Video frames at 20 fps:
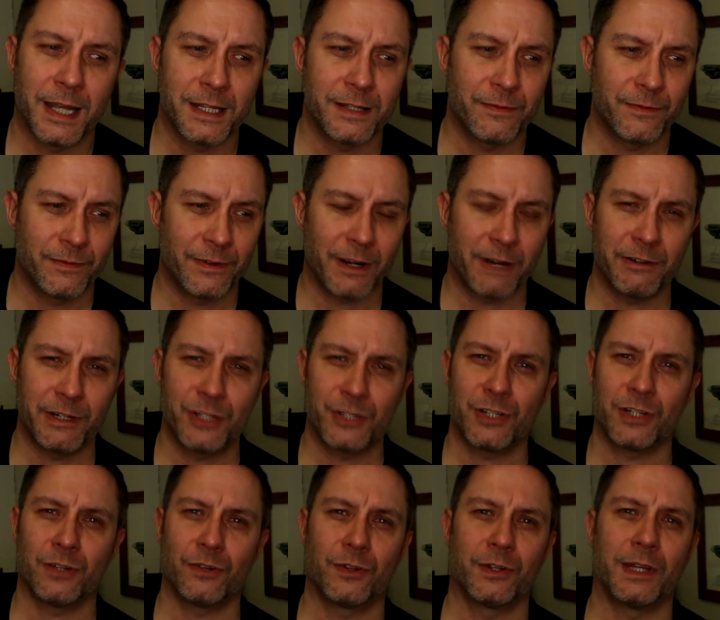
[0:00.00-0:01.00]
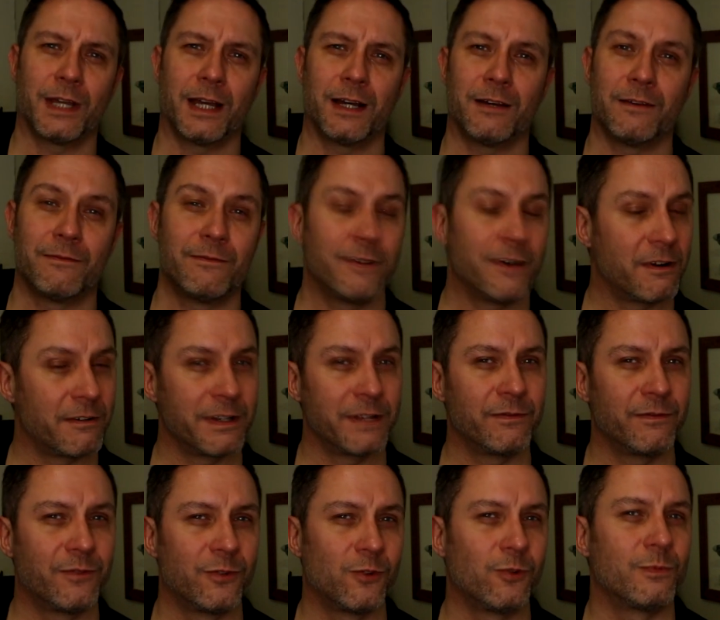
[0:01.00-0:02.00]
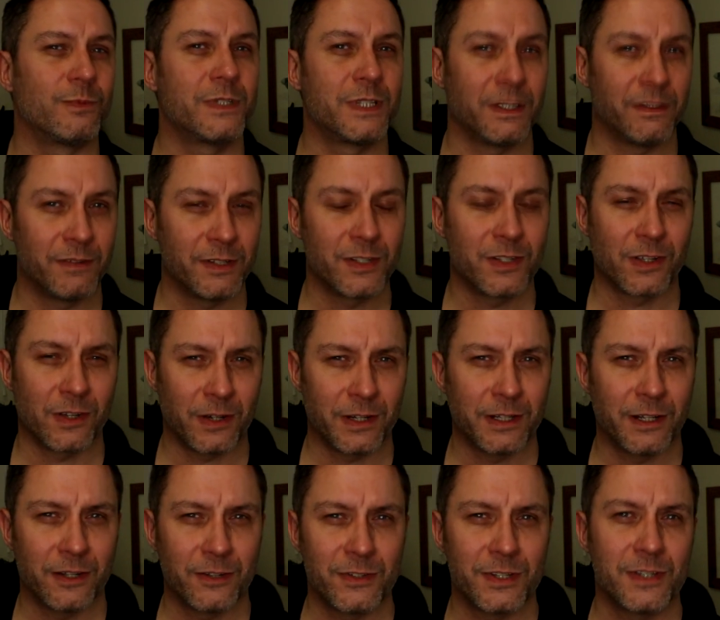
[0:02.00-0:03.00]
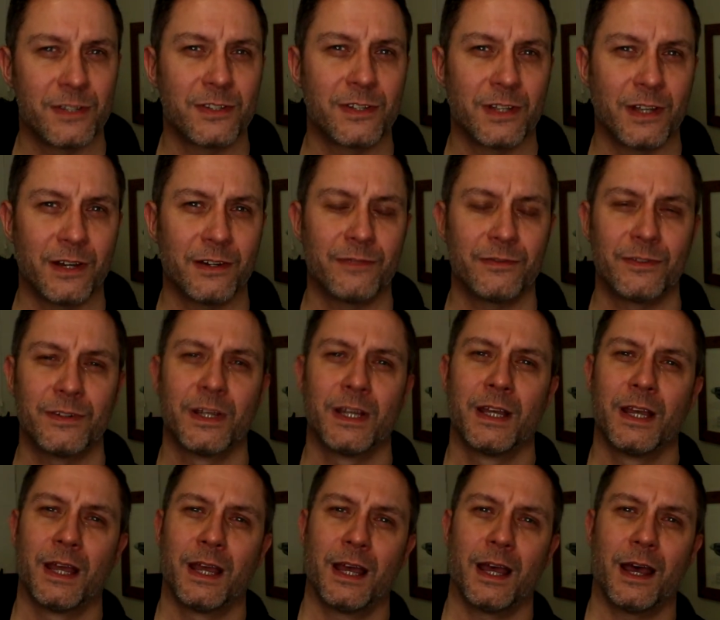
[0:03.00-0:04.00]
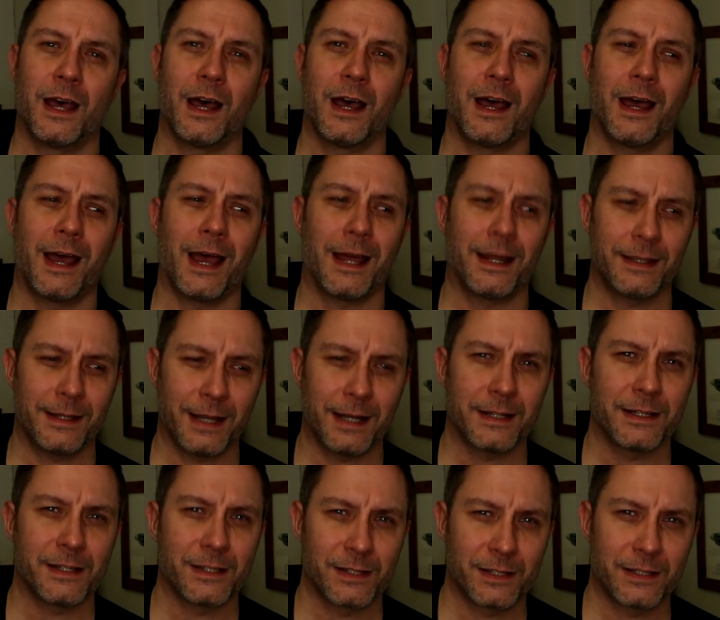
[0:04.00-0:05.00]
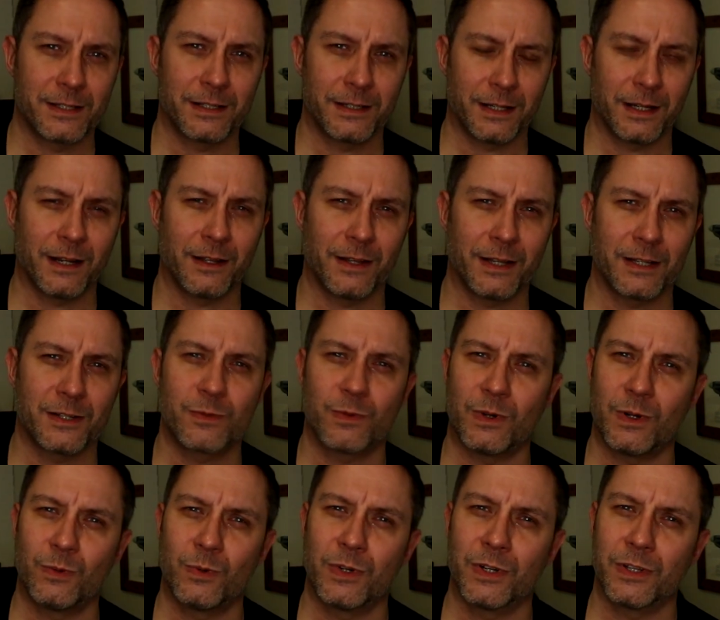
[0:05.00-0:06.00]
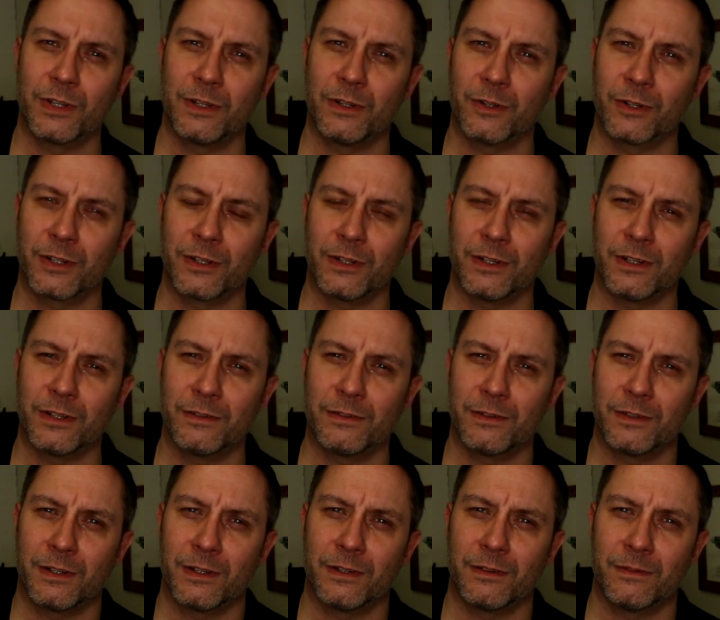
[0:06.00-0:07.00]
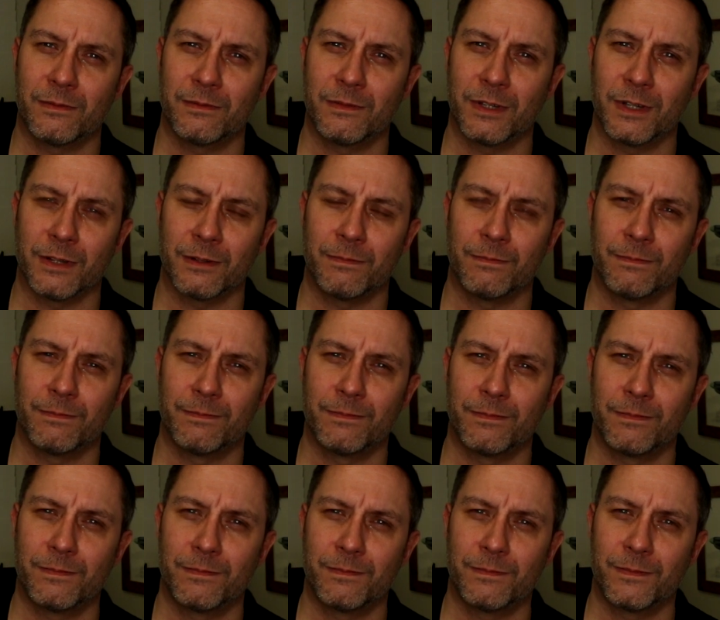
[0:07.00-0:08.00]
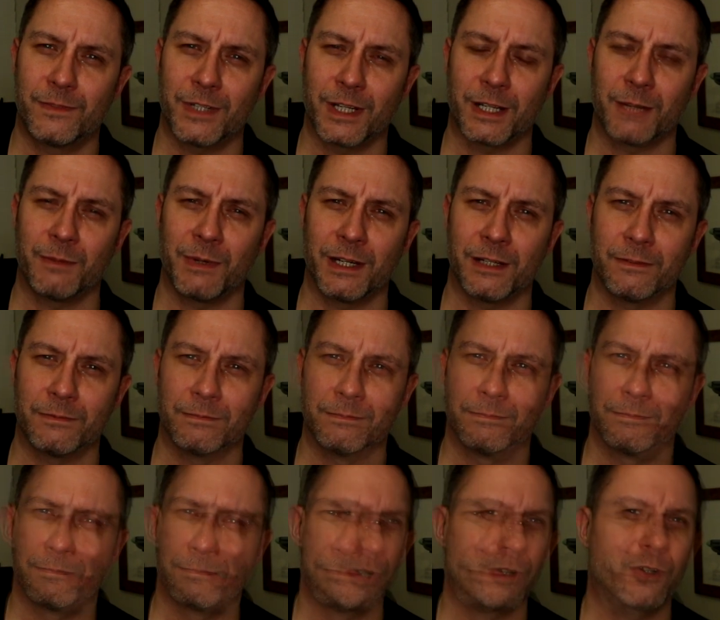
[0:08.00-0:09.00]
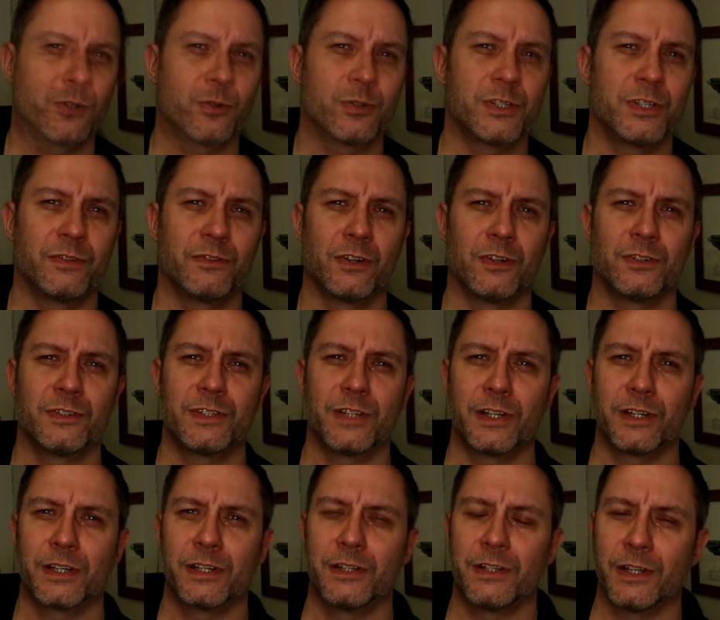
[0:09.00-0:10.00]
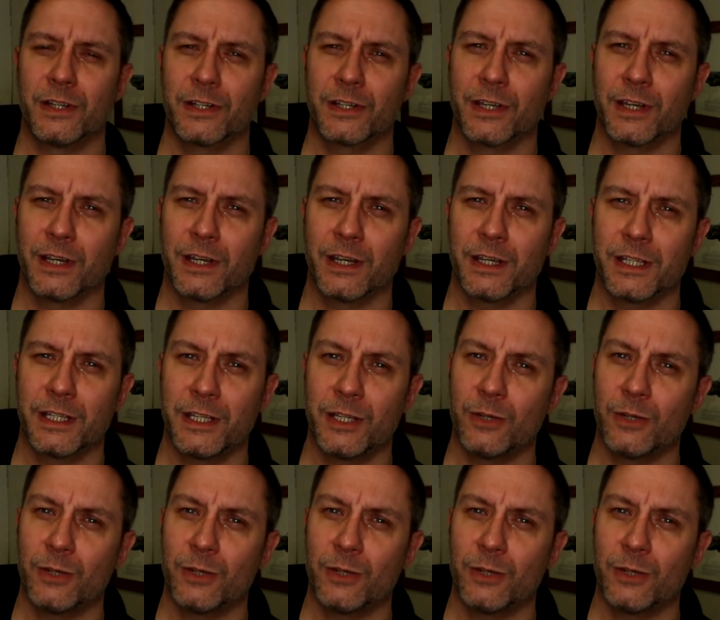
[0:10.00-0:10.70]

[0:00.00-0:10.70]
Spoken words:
It's very chilled out, very informative. This guy knows his stuff, and that is, that's well worth a look at. Check him out. And also, of course, you've got Durka Durka.